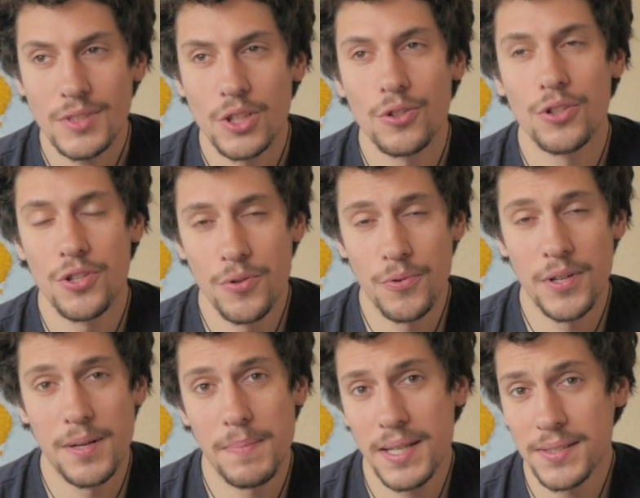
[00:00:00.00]
continue
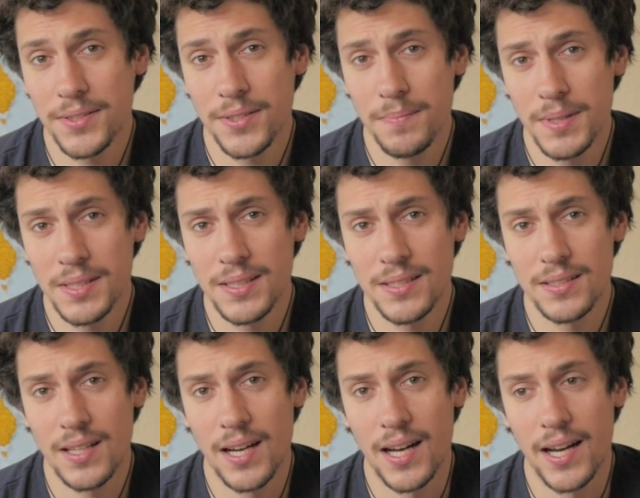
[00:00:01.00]
doing a master in business,
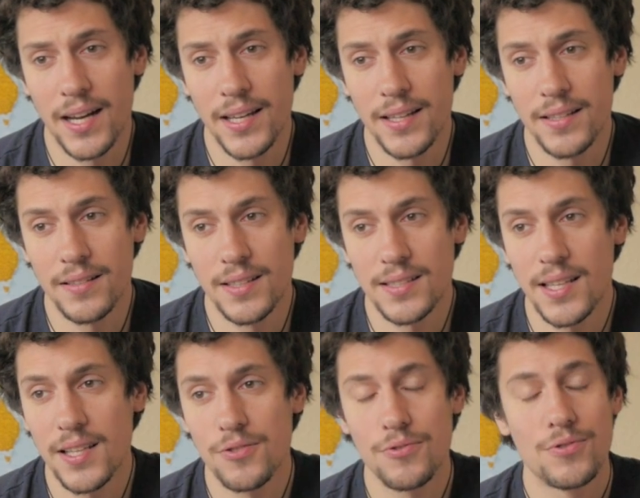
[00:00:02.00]
I
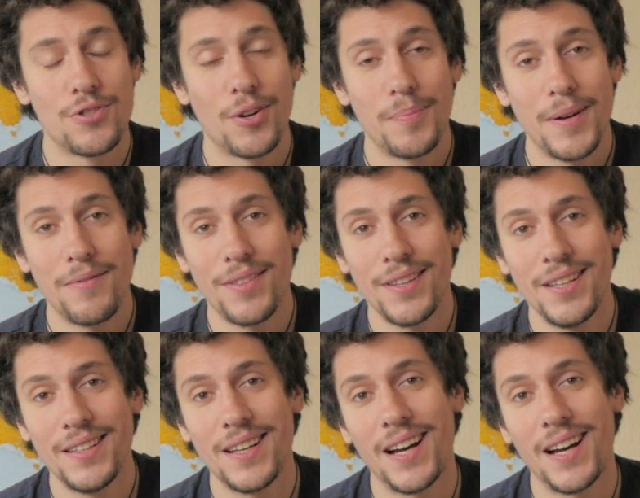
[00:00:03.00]
decided to drop everything